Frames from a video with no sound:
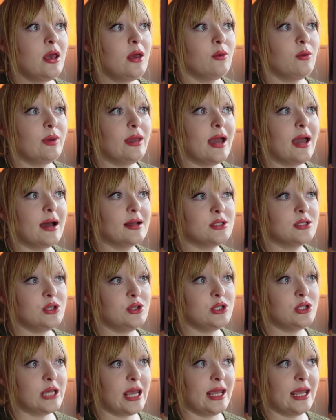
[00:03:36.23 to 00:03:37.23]
we had to
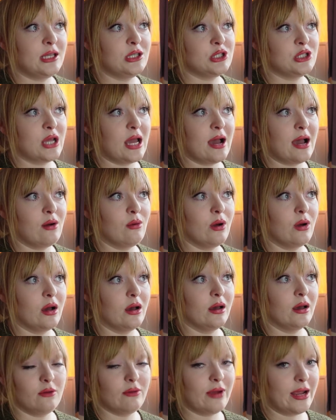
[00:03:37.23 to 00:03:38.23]
change
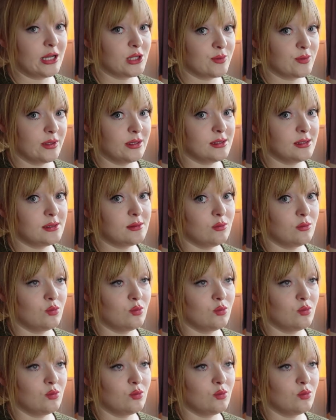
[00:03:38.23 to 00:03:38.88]
our arrangements